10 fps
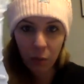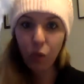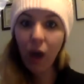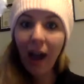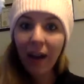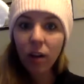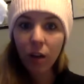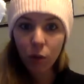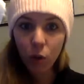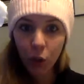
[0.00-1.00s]
With a higher
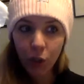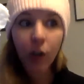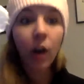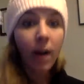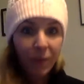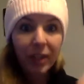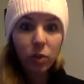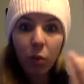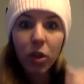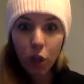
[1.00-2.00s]
level learner, that's
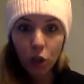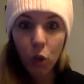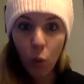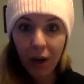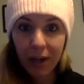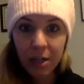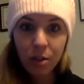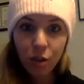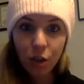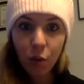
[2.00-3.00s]
what we start to work
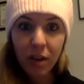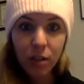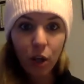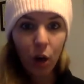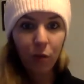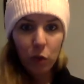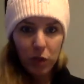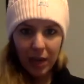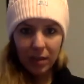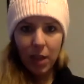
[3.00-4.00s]
into is, you know, if you
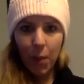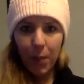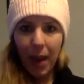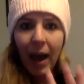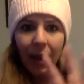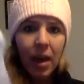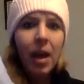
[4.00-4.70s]
take a step back,